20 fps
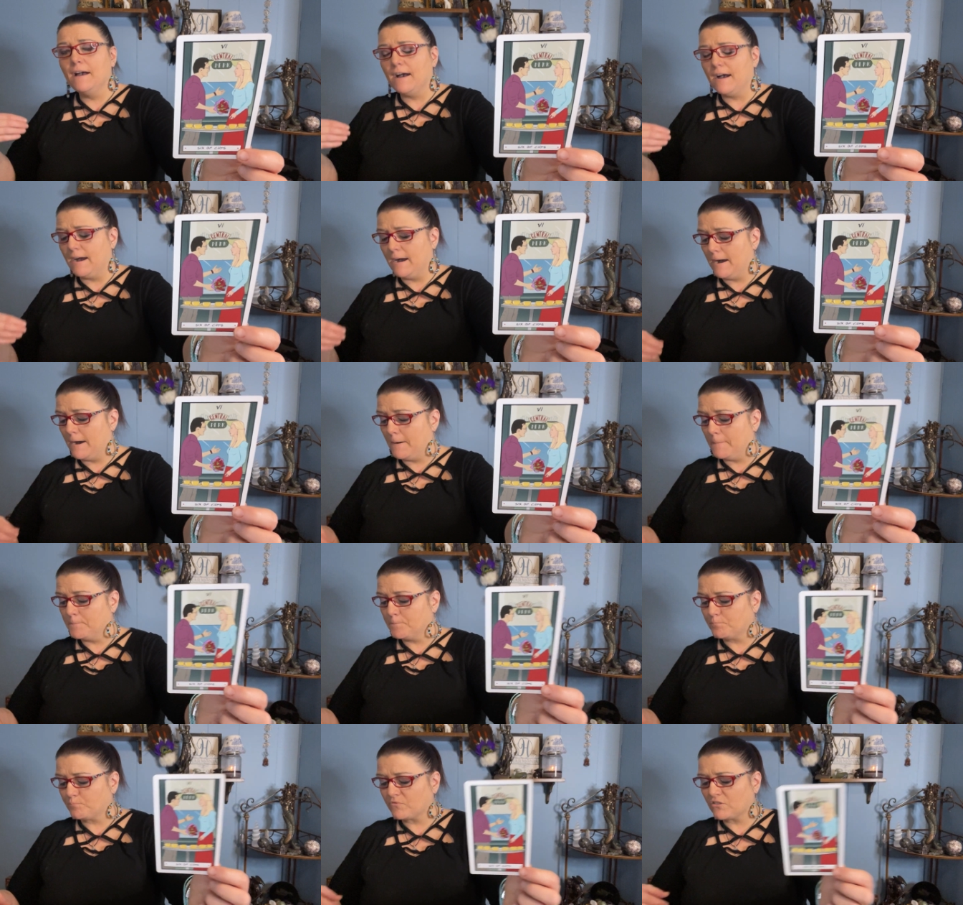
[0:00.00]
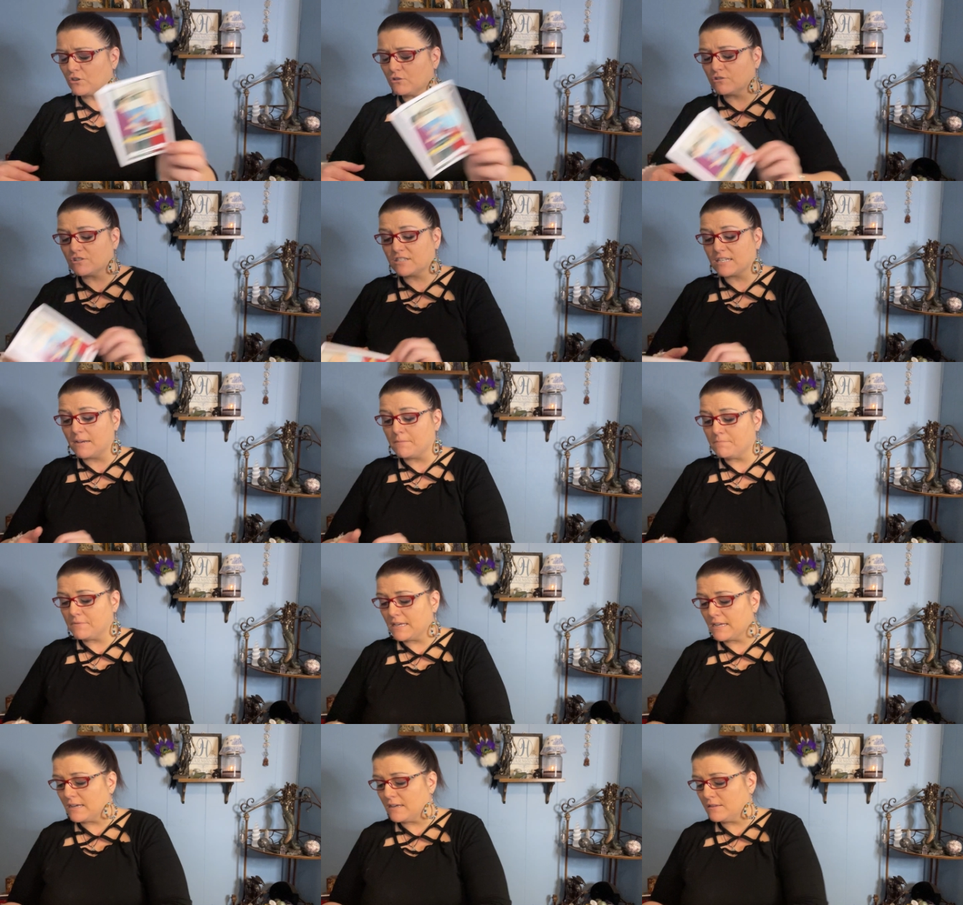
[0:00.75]
Um, there's
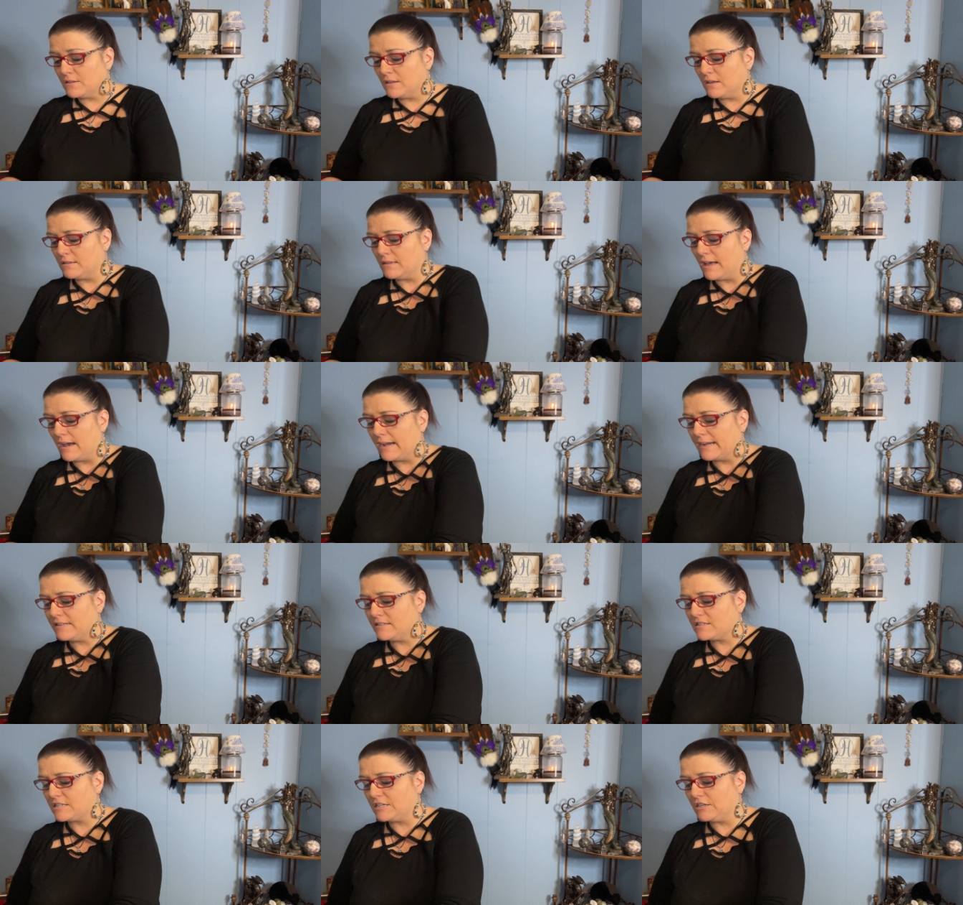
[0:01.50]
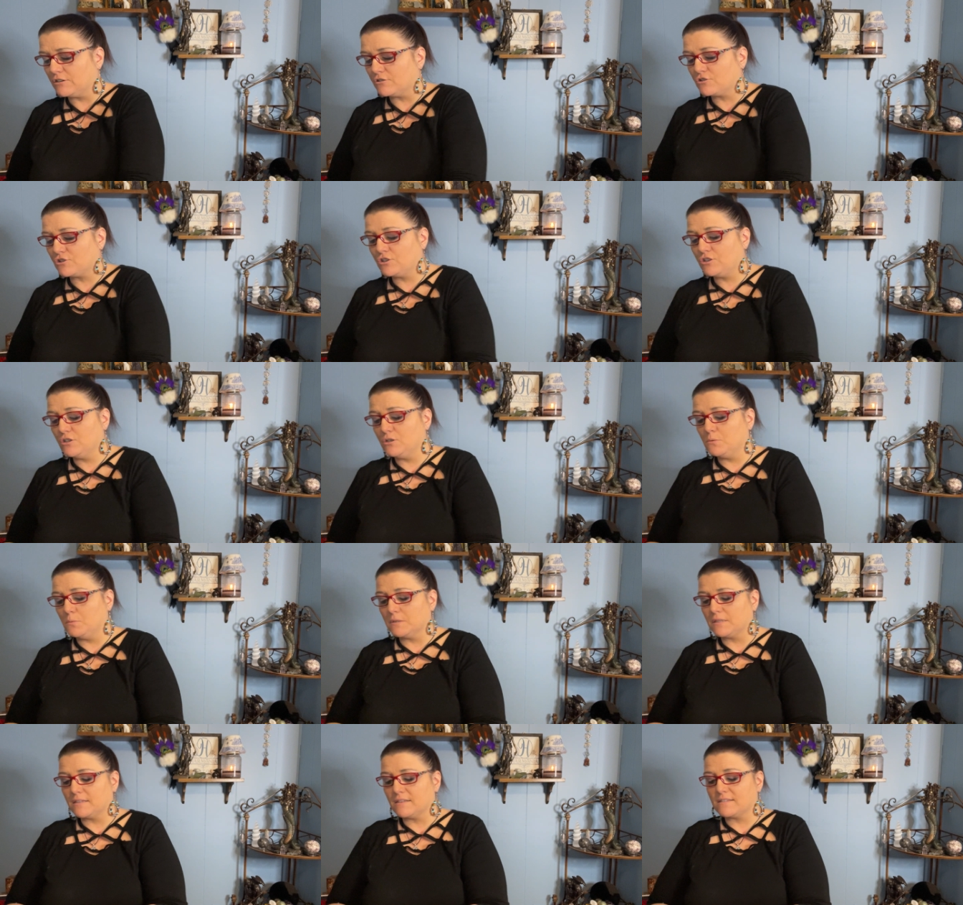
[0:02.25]
something in the lines here, too,
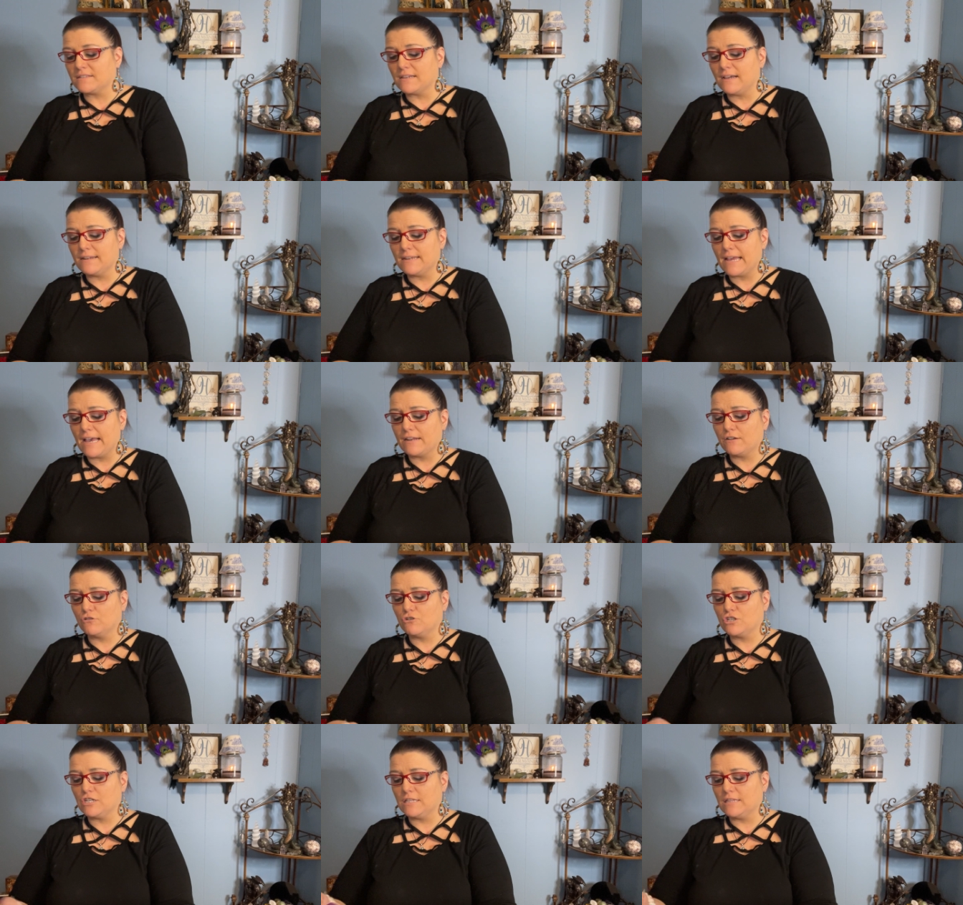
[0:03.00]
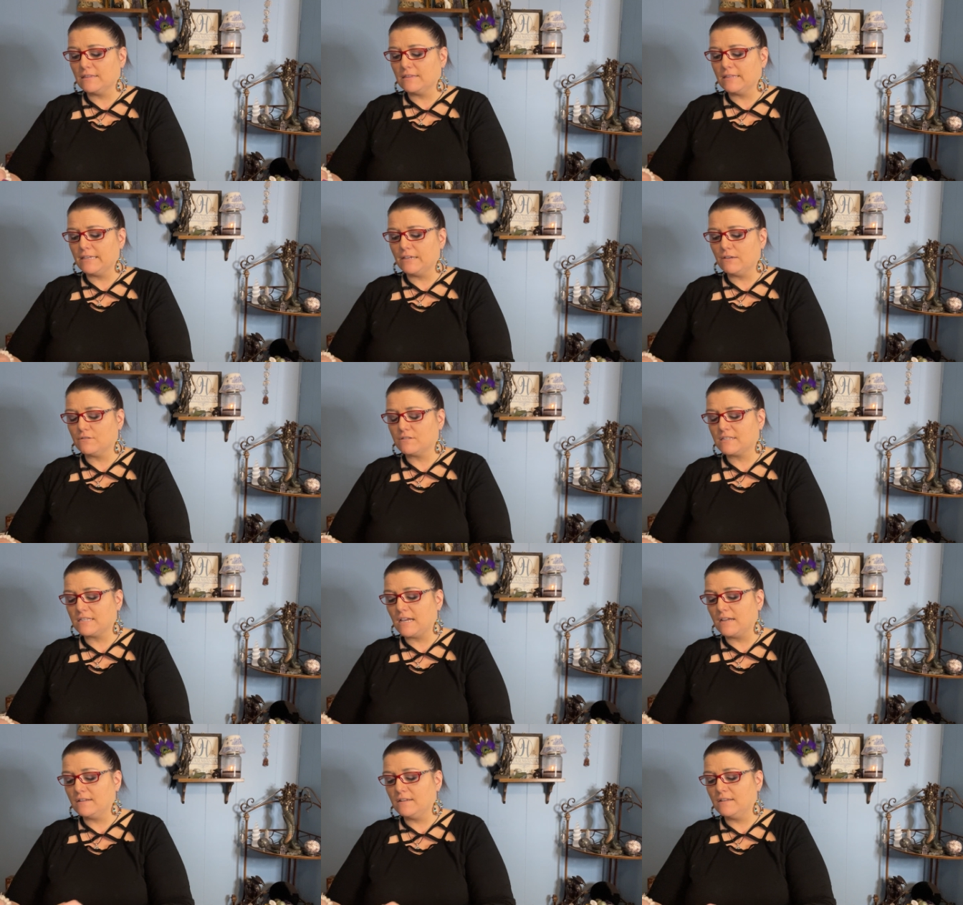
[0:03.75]
with the sun energy, the Leo
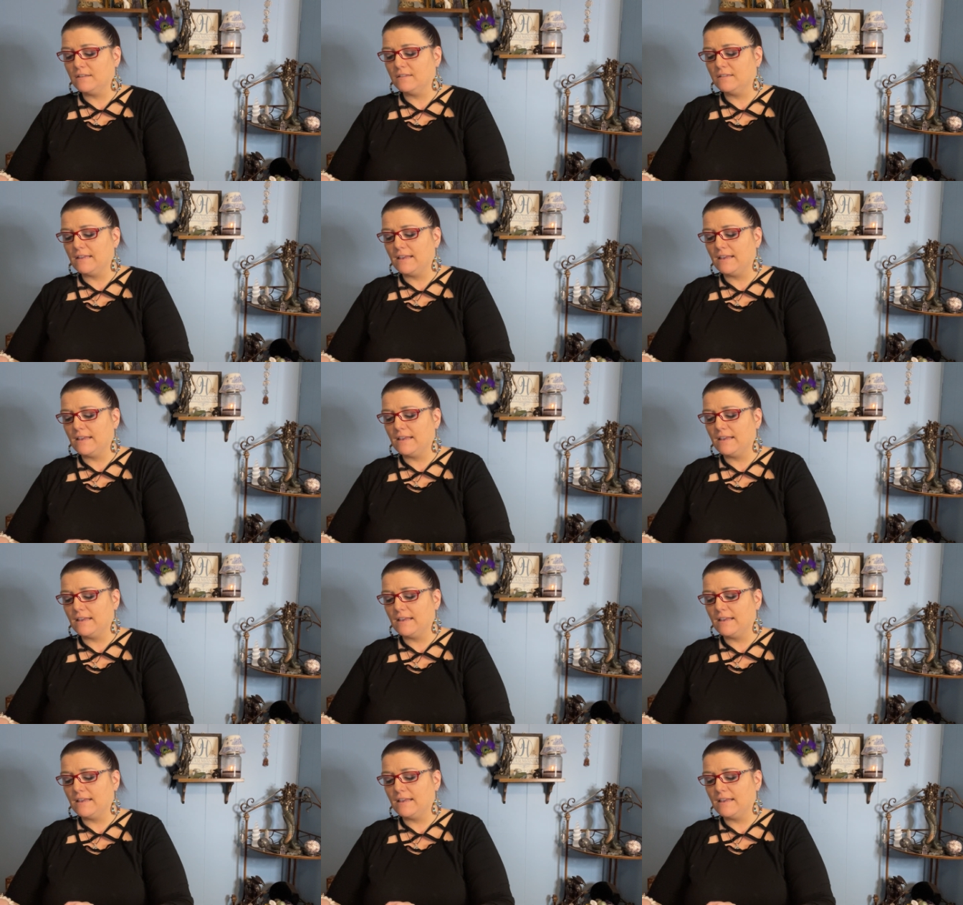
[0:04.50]
sun